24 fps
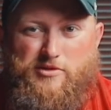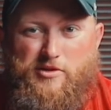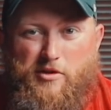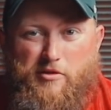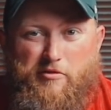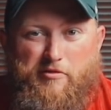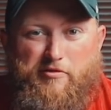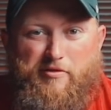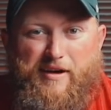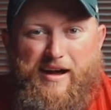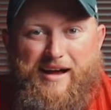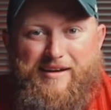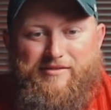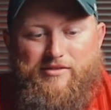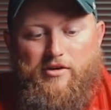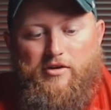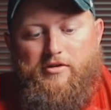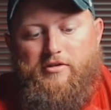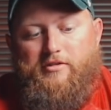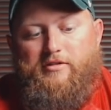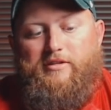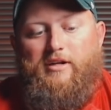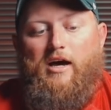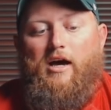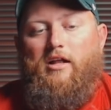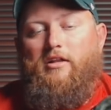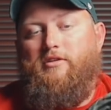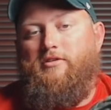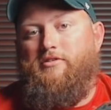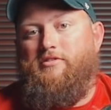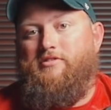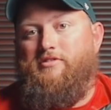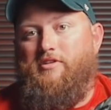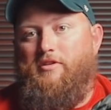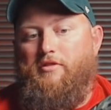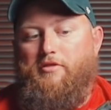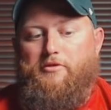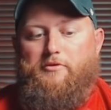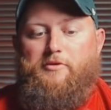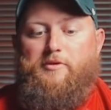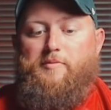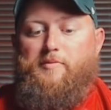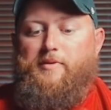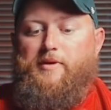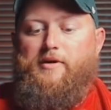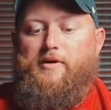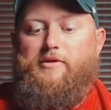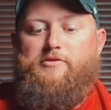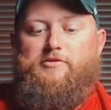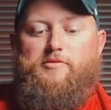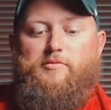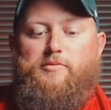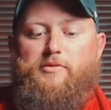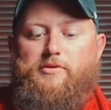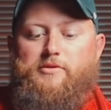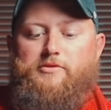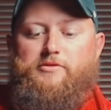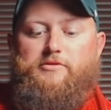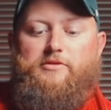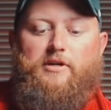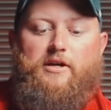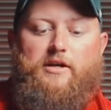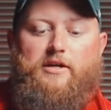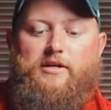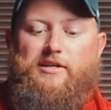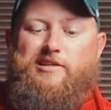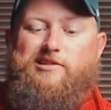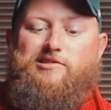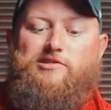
you know, $500 in 3 pairs of boots right here.